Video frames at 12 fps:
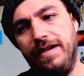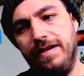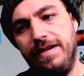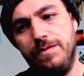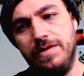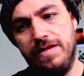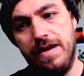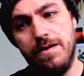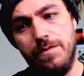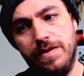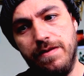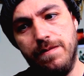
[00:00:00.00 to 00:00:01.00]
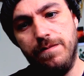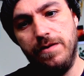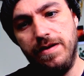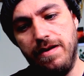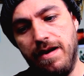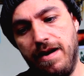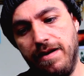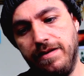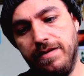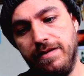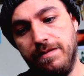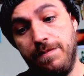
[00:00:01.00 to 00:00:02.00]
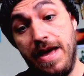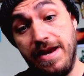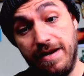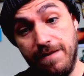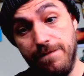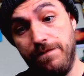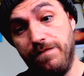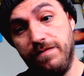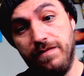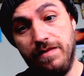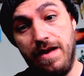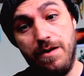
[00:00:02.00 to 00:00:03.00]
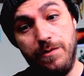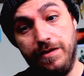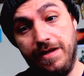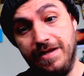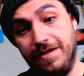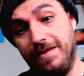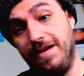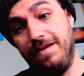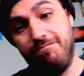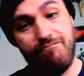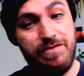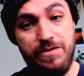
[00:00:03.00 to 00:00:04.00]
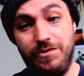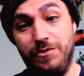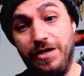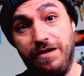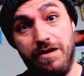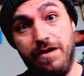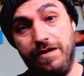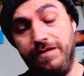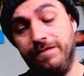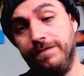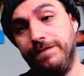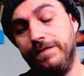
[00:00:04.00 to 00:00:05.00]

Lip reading: He was there with him when he died, petting him, not realizing that he was already gone.